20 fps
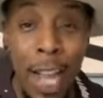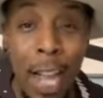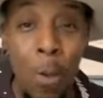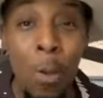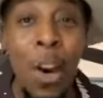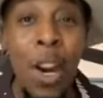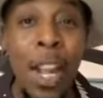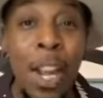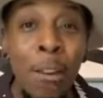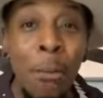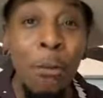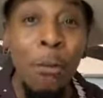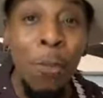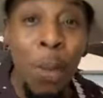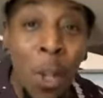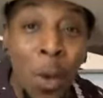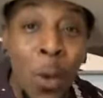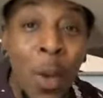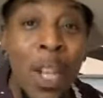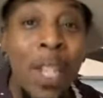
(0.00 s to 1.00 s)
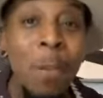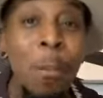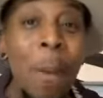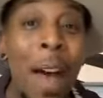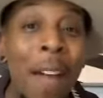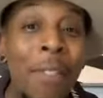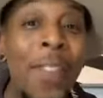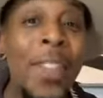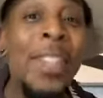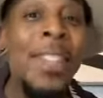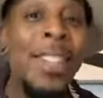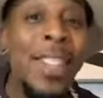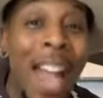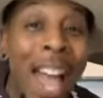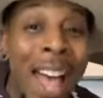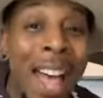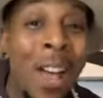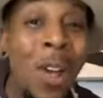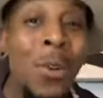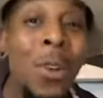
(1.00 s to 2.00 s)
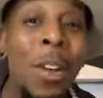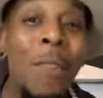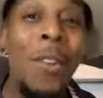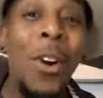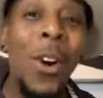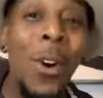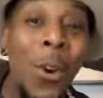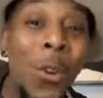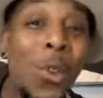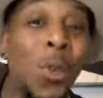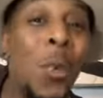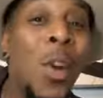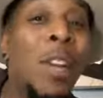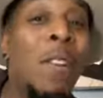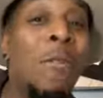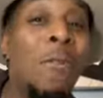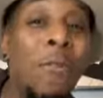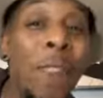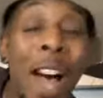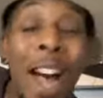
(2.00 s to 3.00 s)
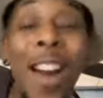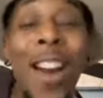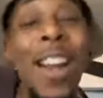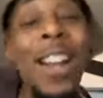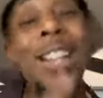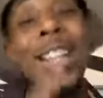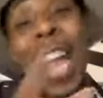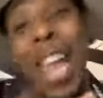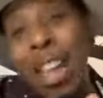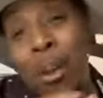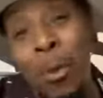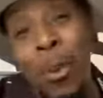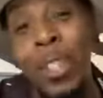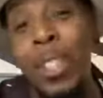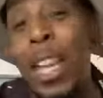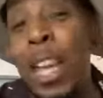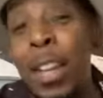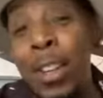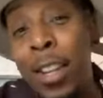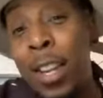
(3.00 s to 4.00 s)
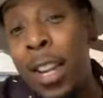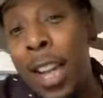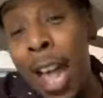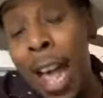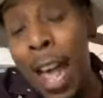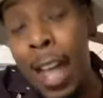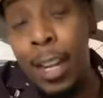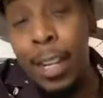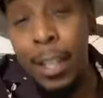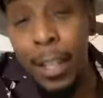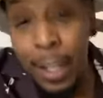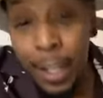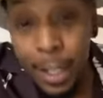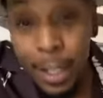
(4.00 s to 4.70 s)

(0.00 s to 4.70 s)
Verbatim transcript: they were influenced by the sound of Earth, Wind, and Fire. And they will tell you that.